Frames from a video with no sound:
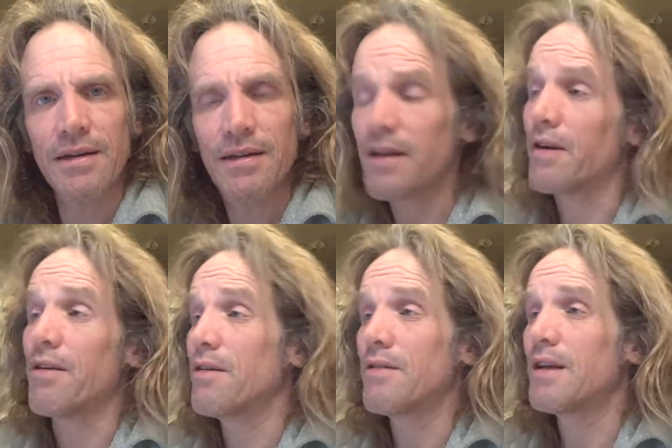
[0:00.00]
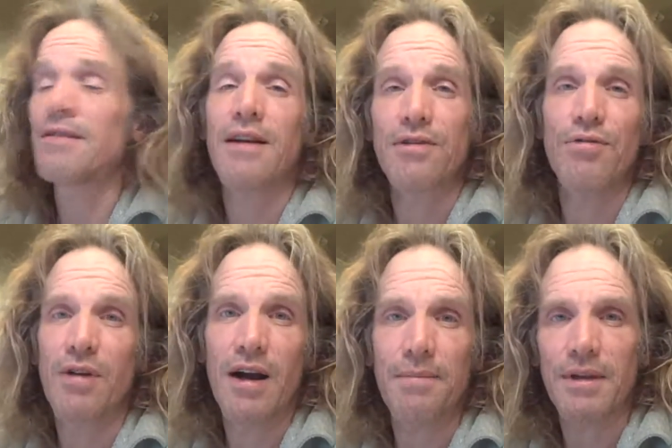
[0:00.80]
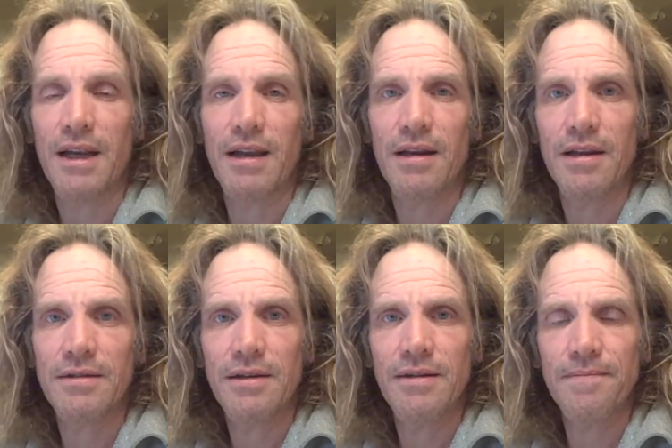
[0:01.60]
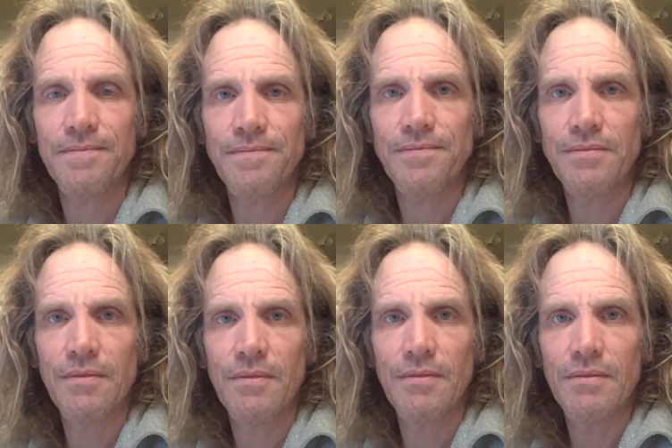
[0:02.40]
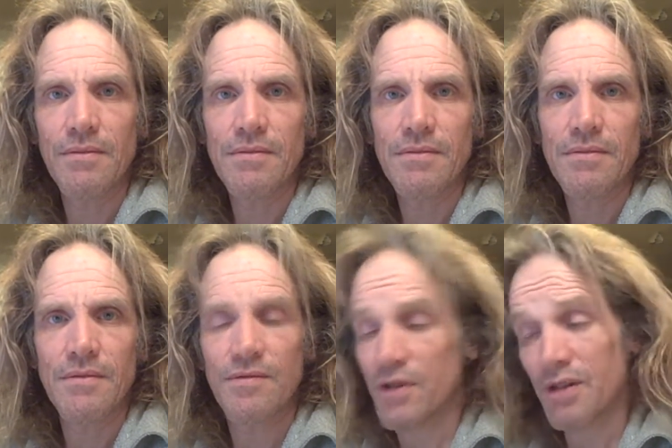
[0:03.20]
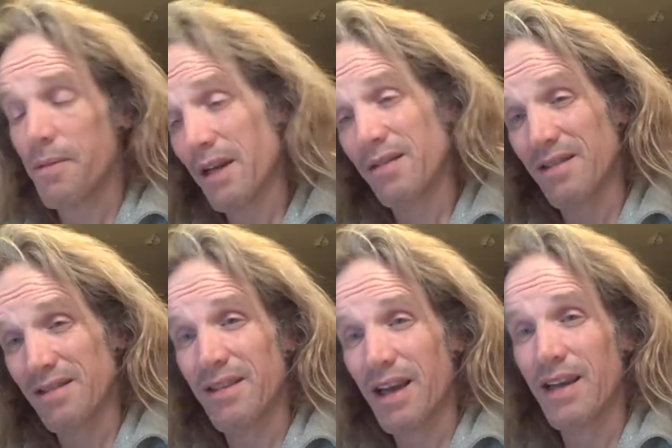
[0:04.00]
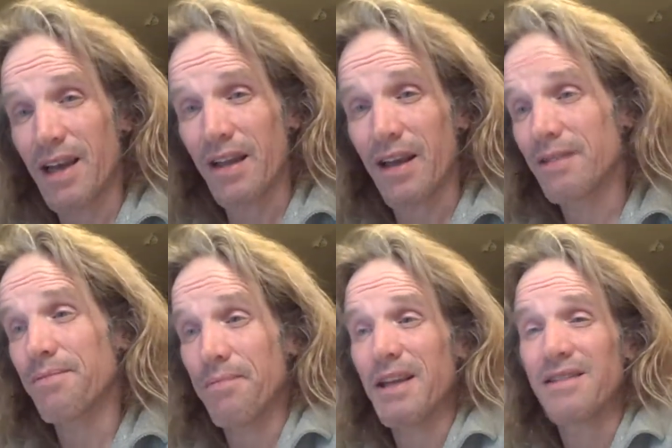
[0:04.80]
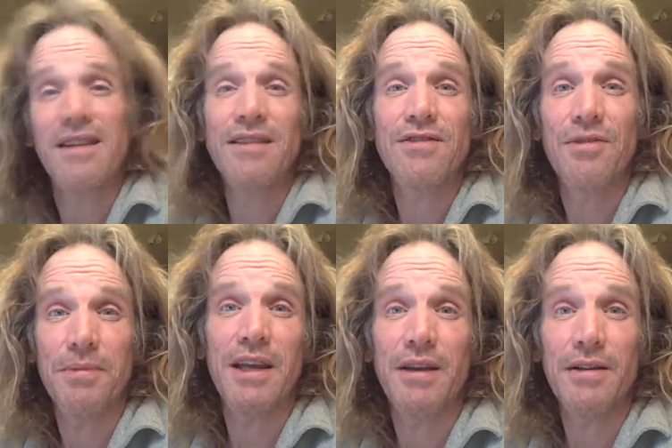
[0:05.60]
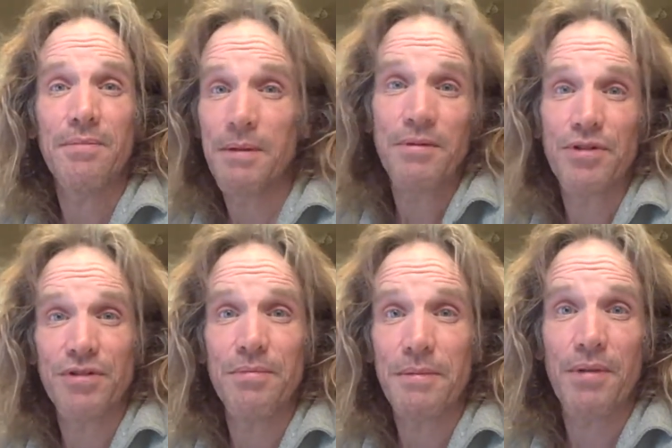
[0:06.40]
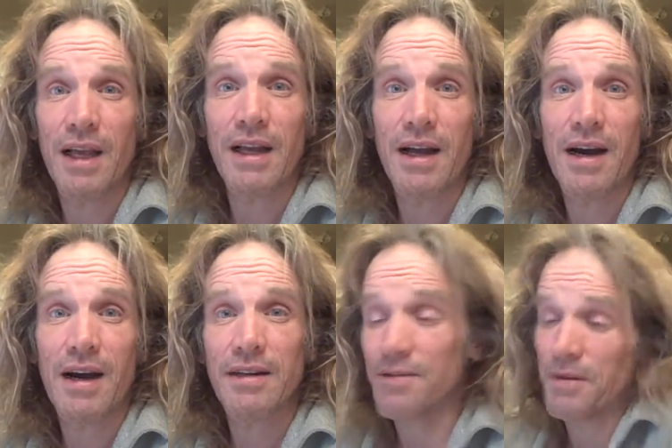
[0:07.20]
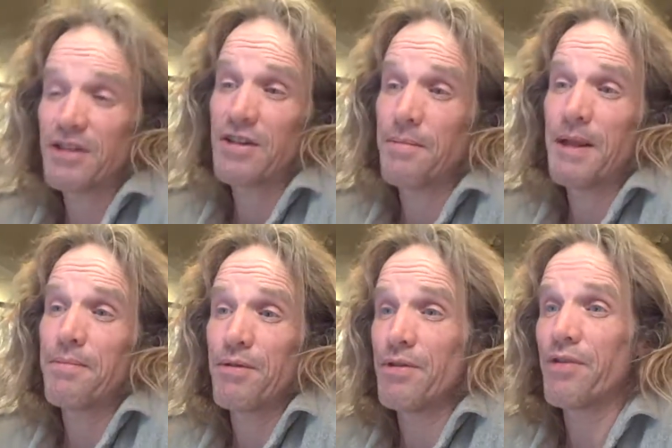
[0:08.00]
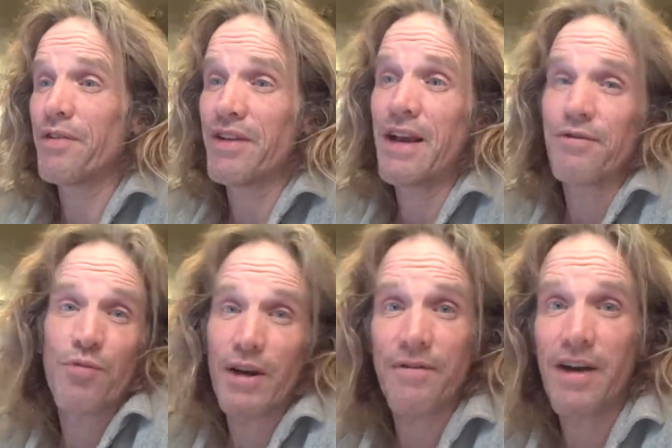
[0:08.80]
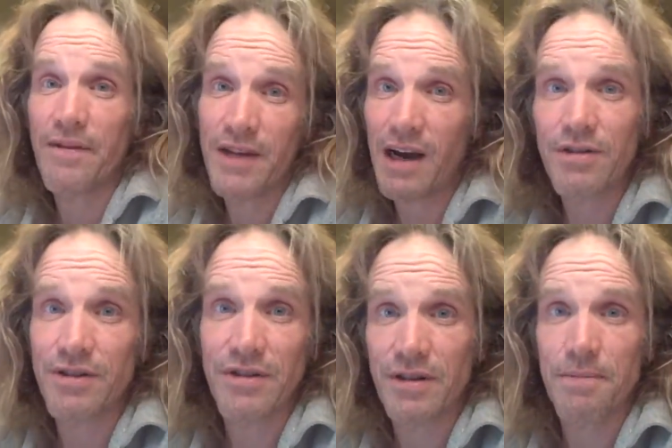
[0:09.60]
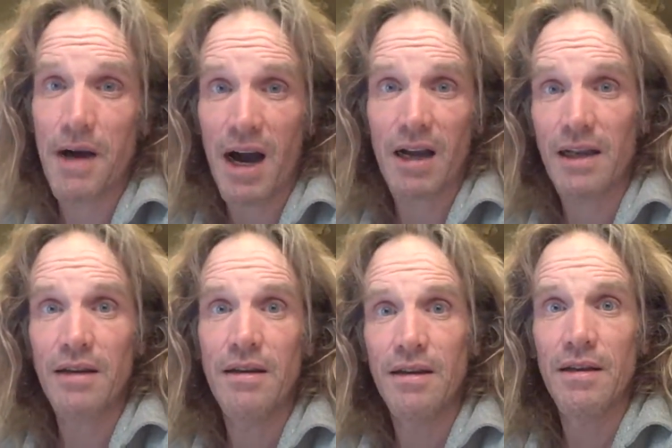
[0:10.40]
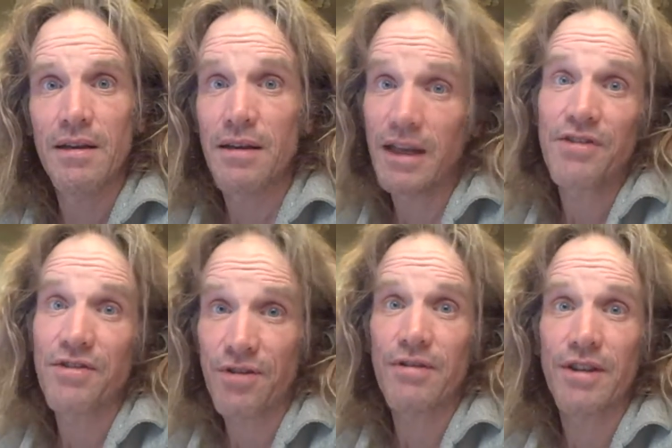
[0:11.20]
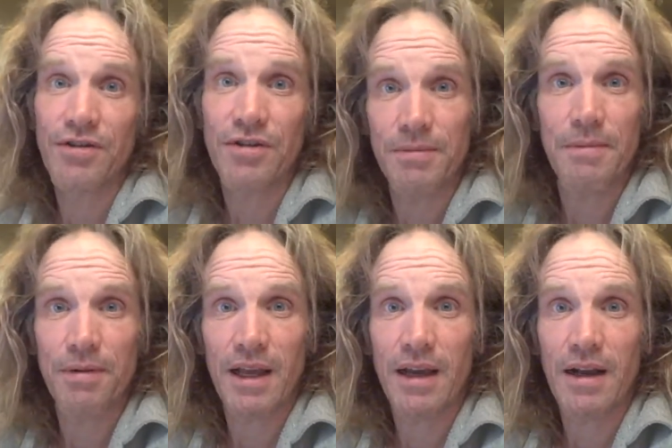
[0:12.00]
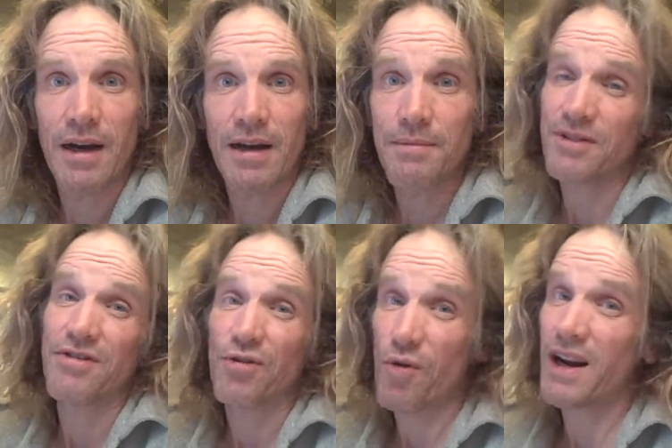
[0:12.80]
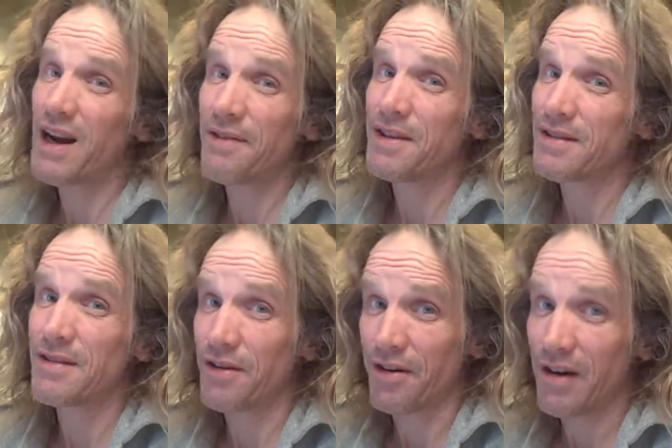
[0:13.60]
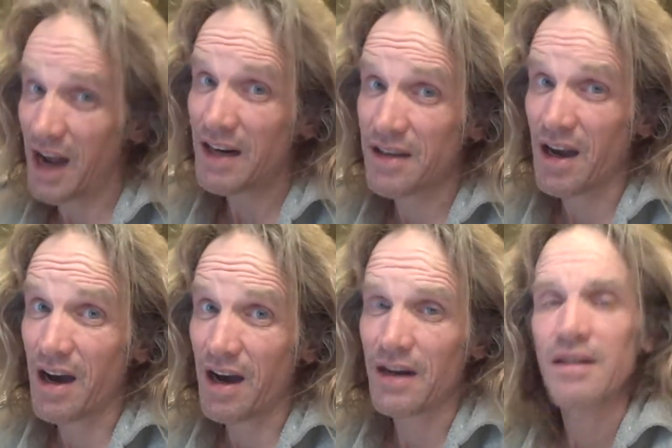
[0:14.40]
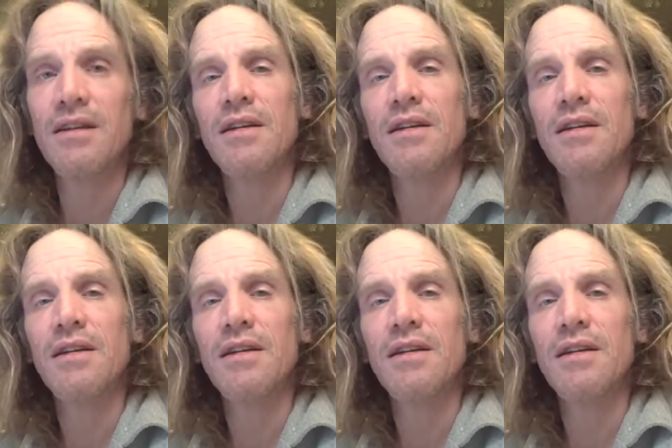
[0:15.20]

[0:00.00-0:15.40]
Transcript: There. That's not too complicated, is it? For somebody else to say, yeah, that makes sense to me. People shouldn't be playing God, especially people who don't even have $25 in their pocket. They certainly shouldn't be playing God because it's quite obvious they're not God.